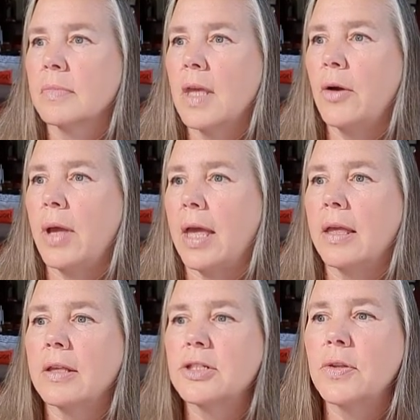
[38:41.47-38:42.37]
Okay,
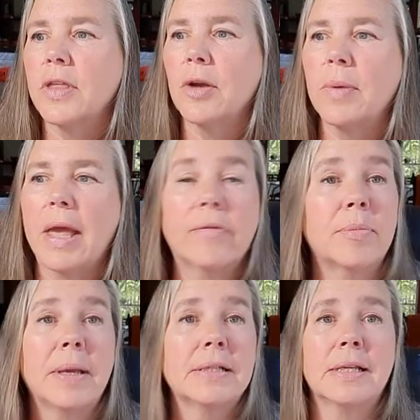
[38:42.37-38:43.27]
so there we have a
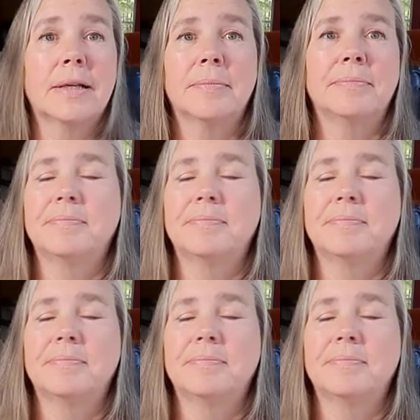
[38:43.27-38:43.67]
basic,